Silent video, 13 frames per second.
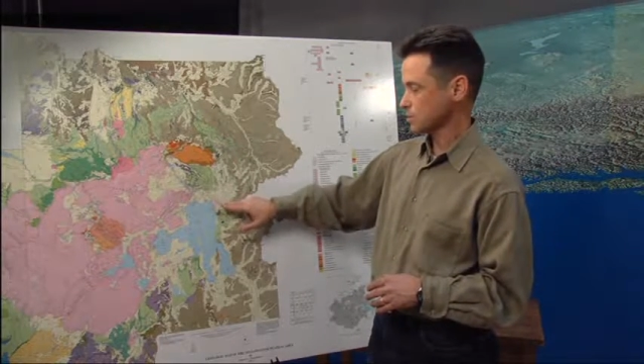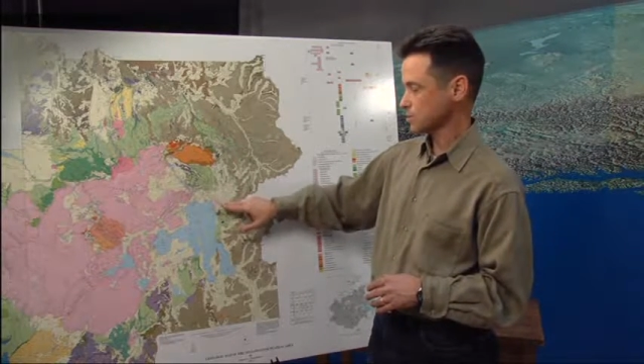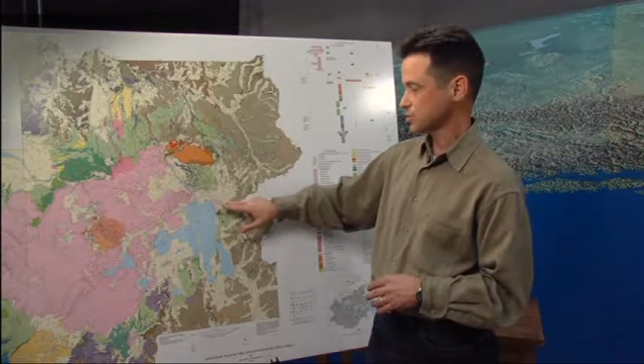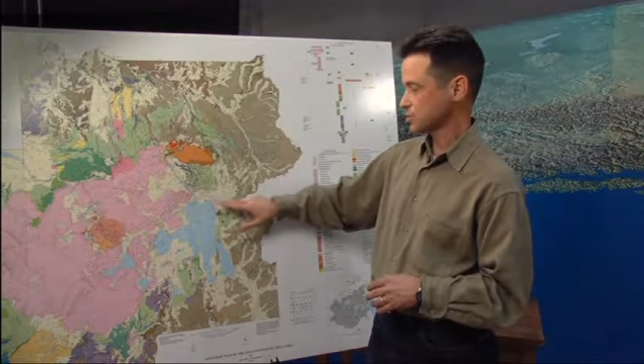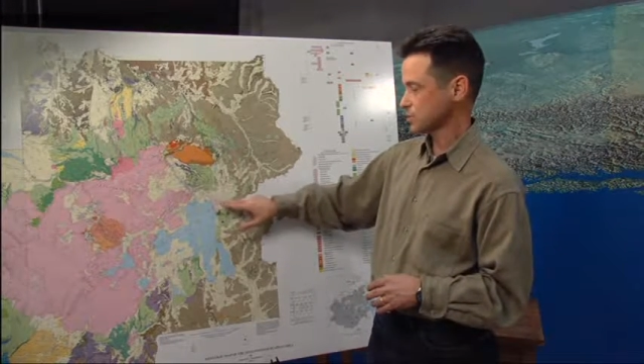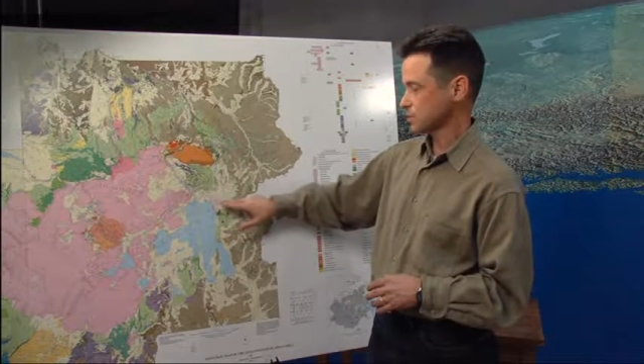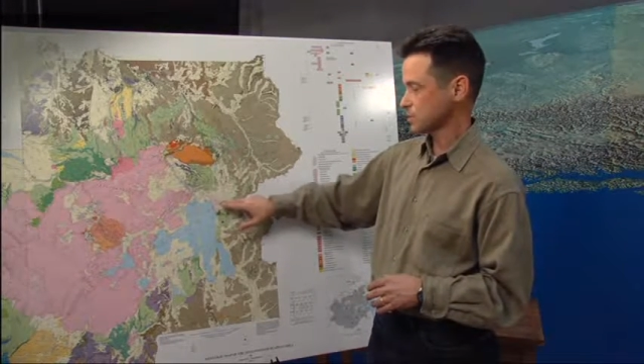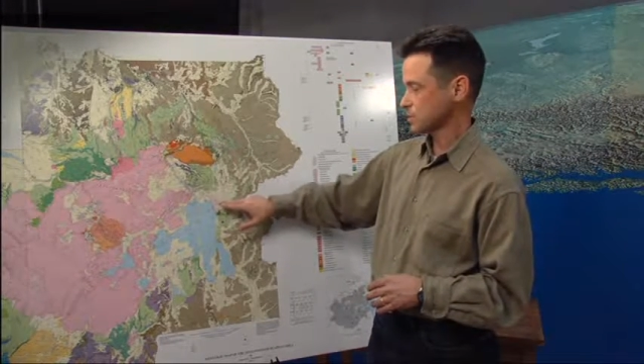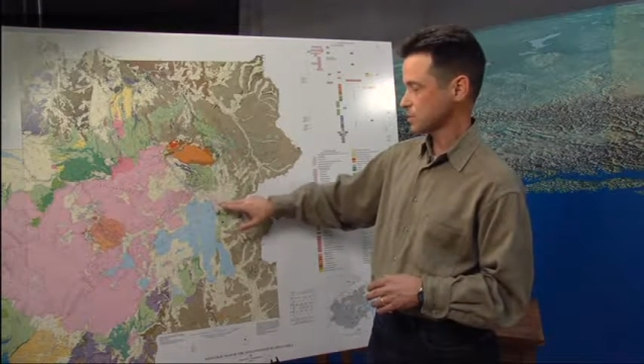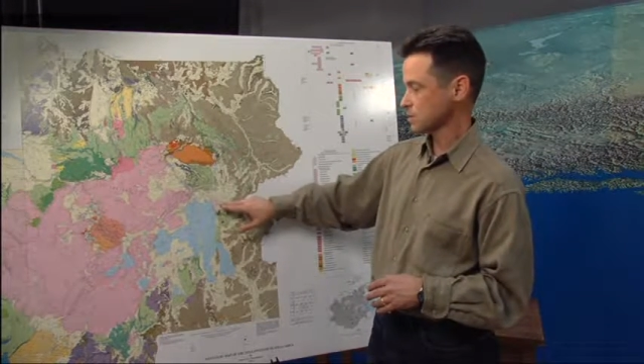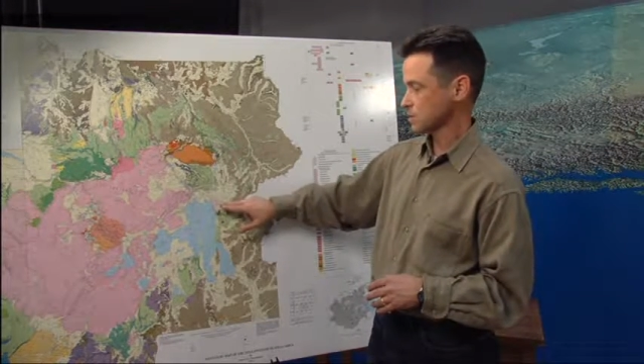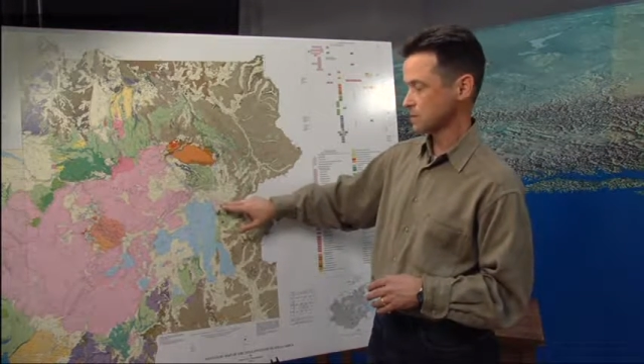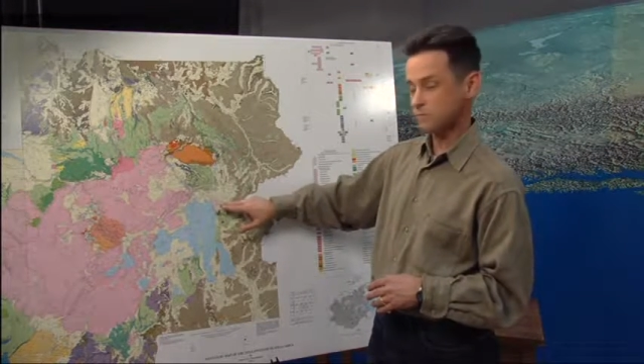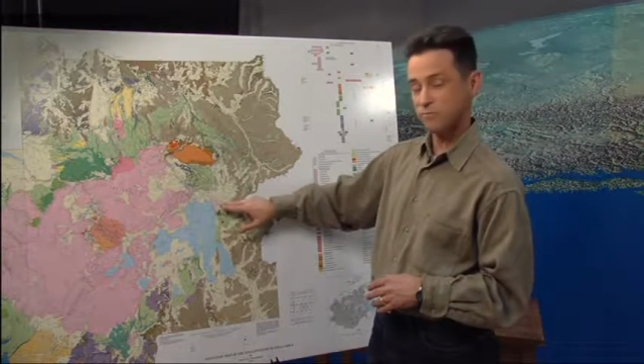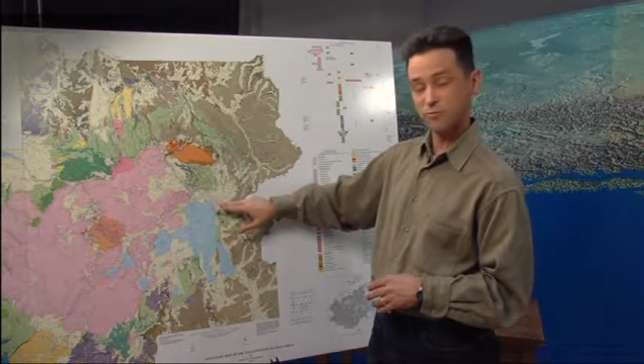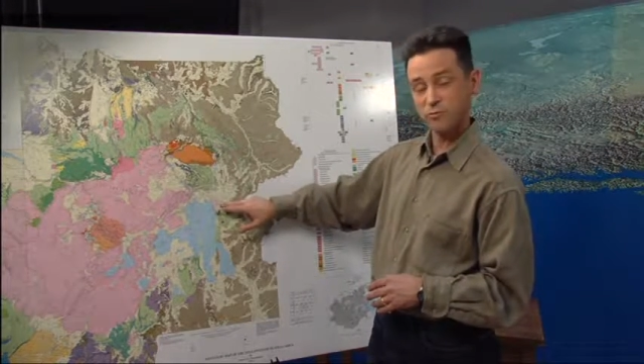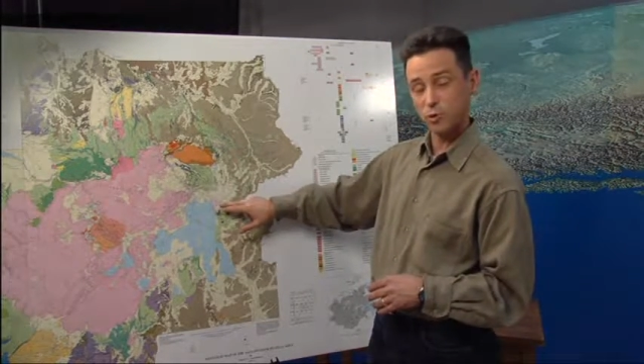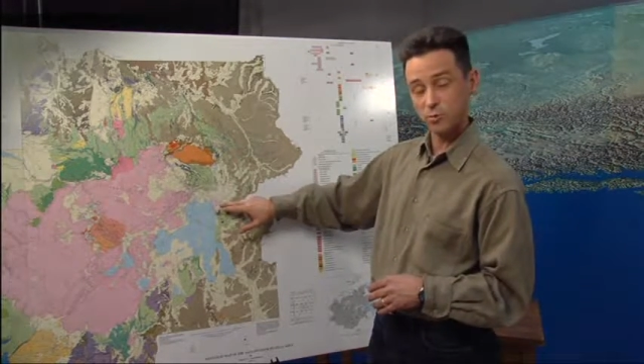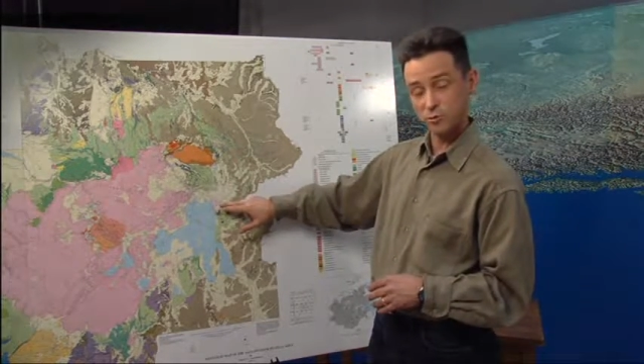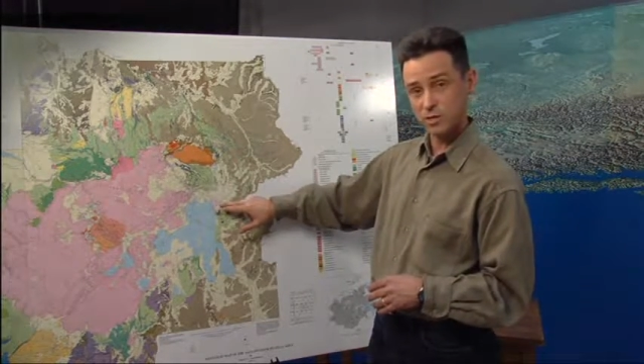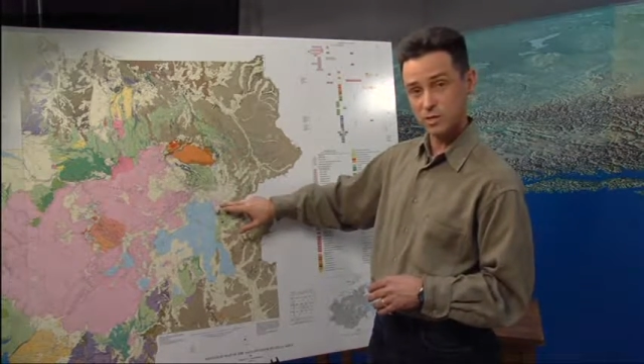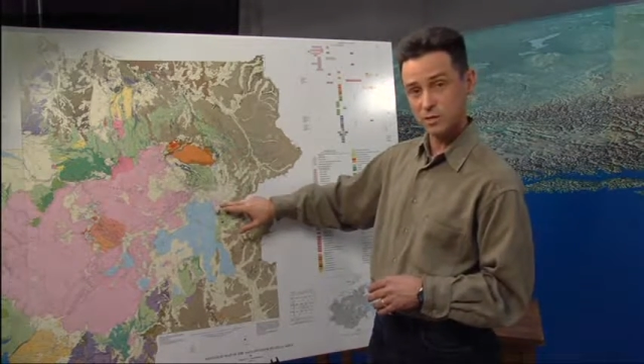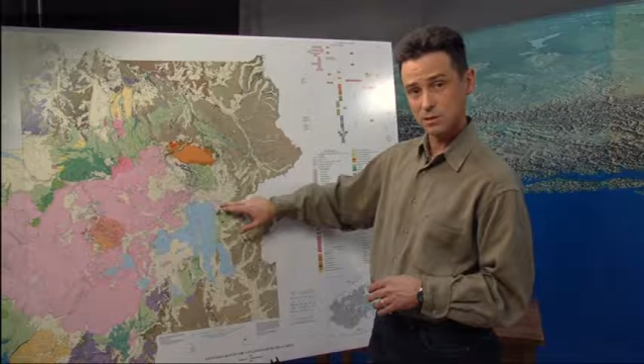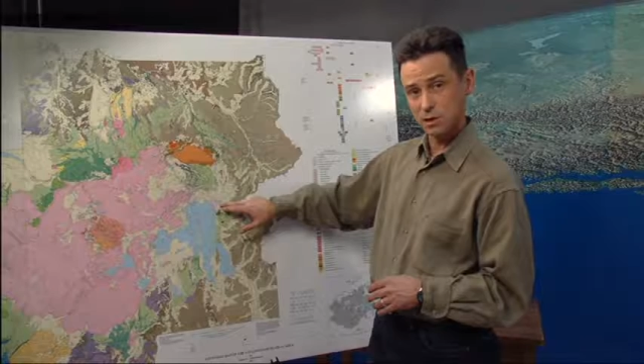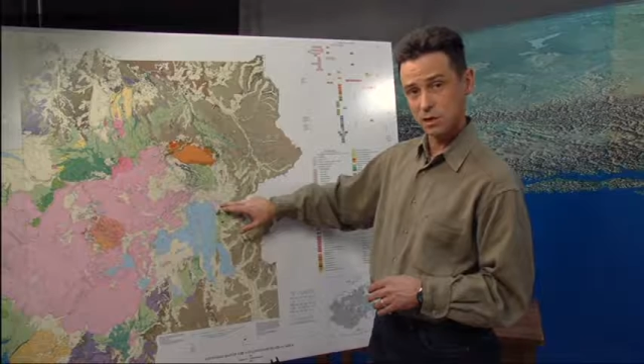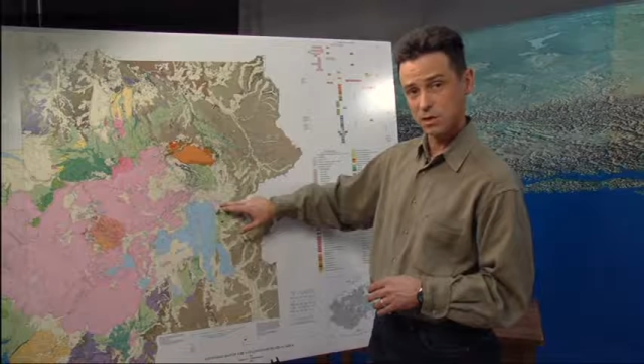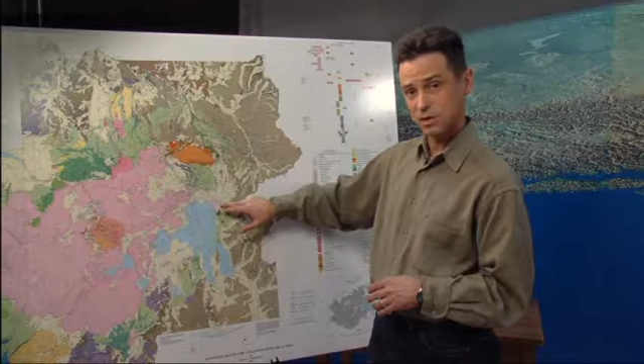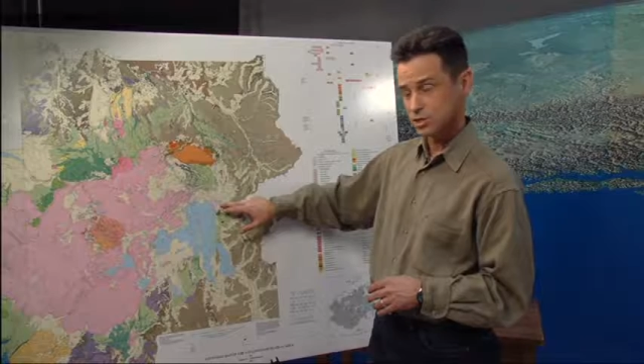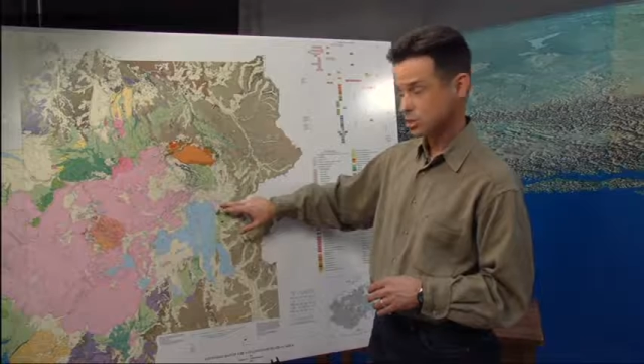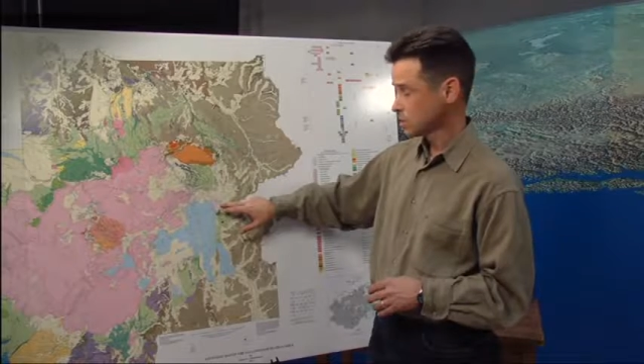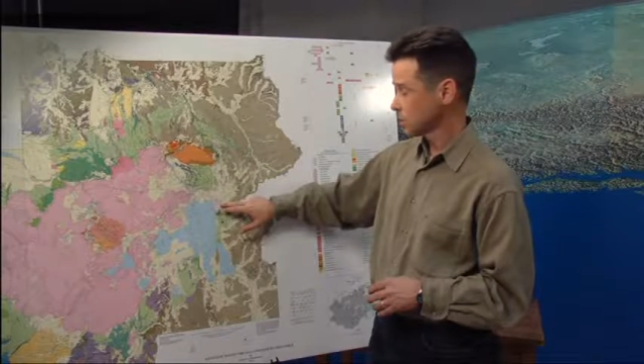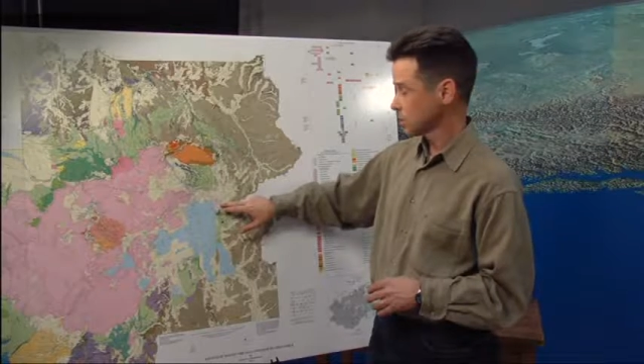system can form really large